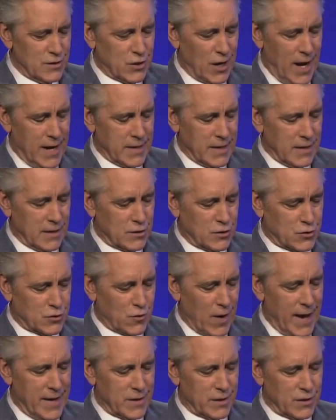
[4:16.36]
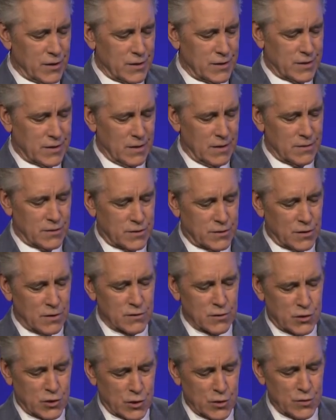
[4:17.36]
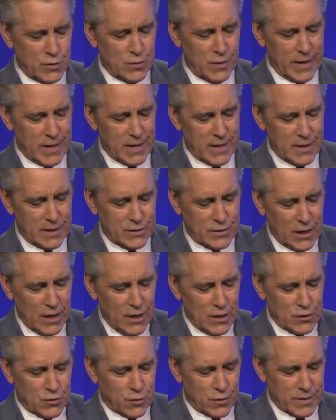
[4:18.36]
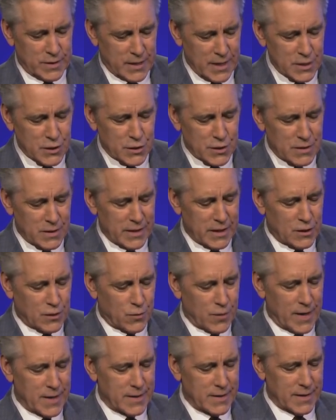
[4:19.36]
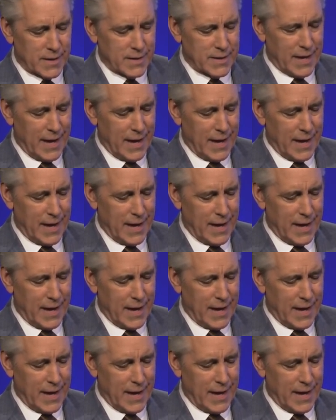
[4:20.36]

Chinese strategist Sun Tzu is traditionally credited